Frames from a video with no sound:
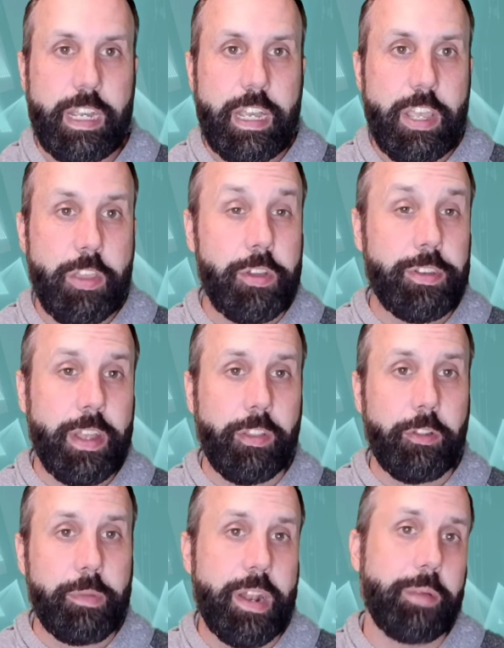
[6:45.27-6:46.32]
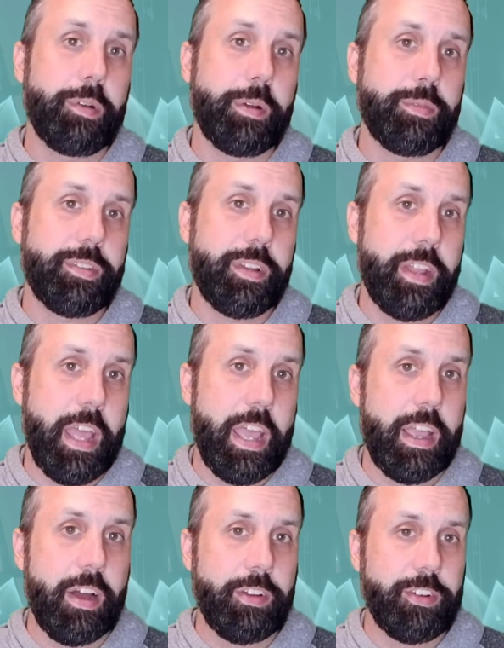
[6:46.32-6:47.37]
You can download MinHub Groups
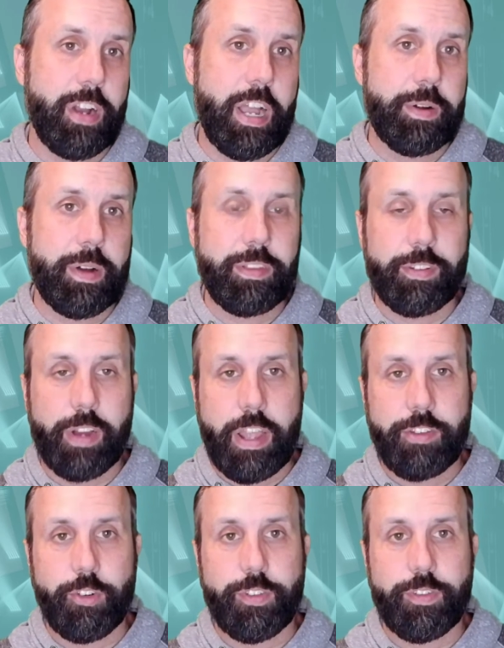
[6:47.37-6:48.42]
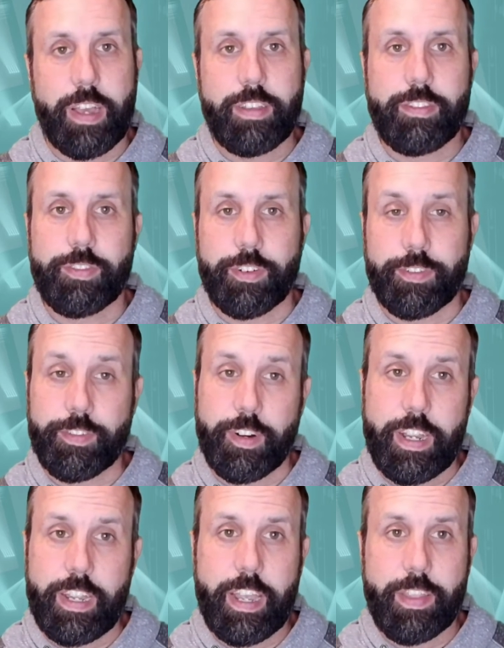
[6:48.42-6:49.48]
today on your iOS or Android device for
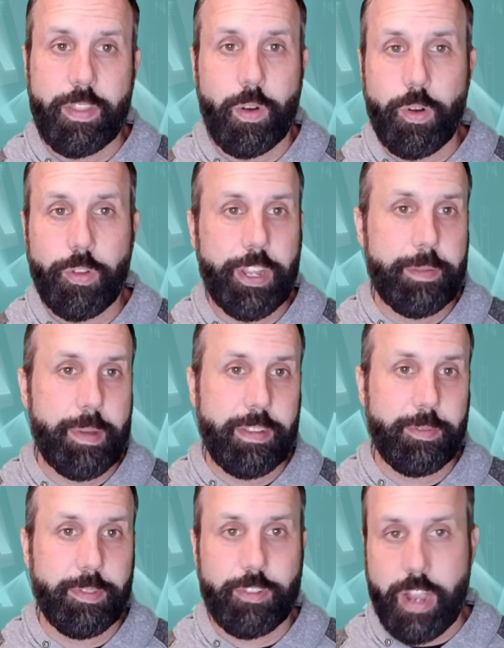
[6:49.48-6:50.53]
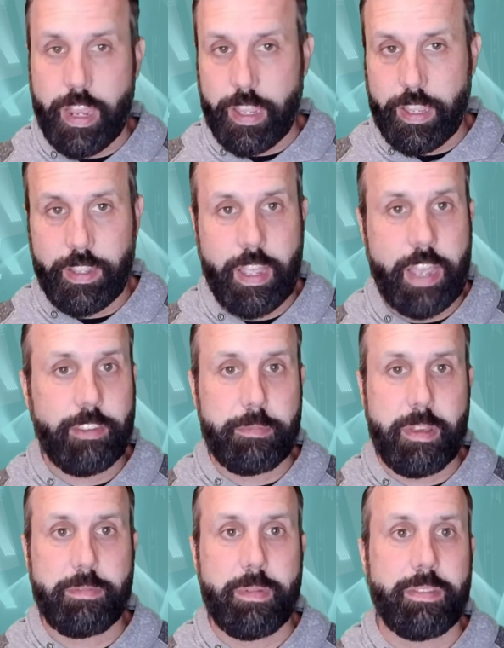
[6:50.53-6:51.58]
free, and the whole database with tracking,
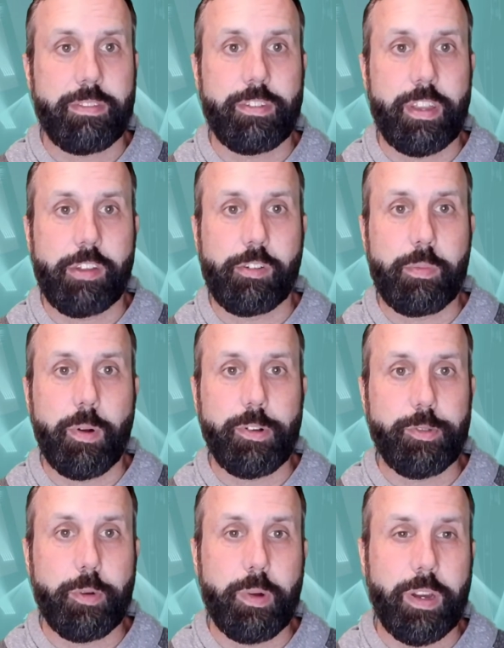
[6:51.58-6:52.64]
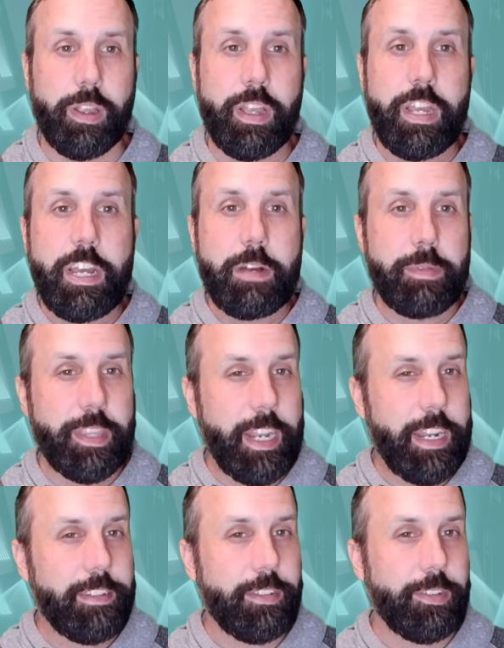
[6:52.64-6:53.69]
SMS messaging, and reports will work. But the
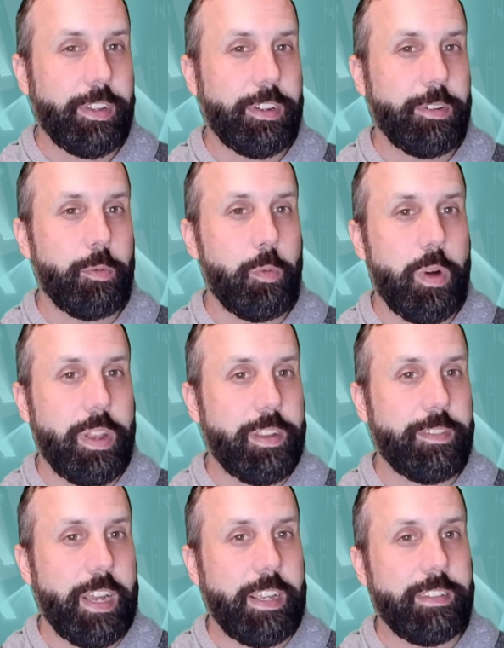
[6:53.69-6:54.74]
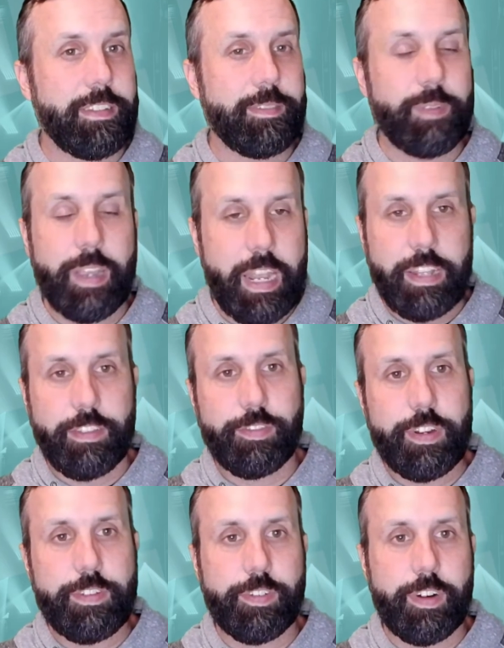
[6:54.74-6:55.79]
data is only on your one device. Again, it's
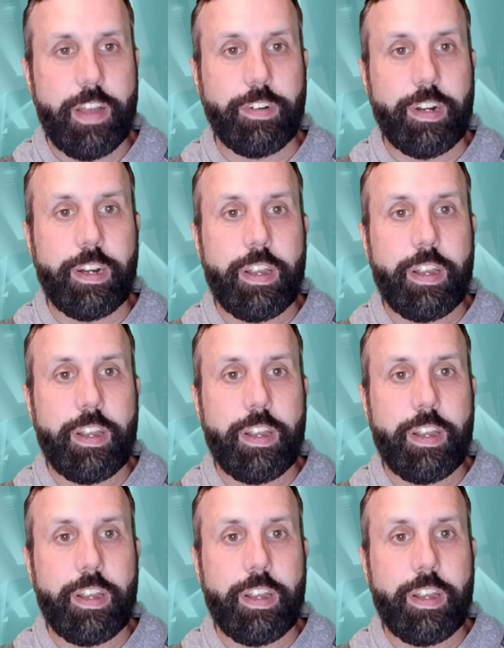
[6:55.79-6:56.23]
free forever.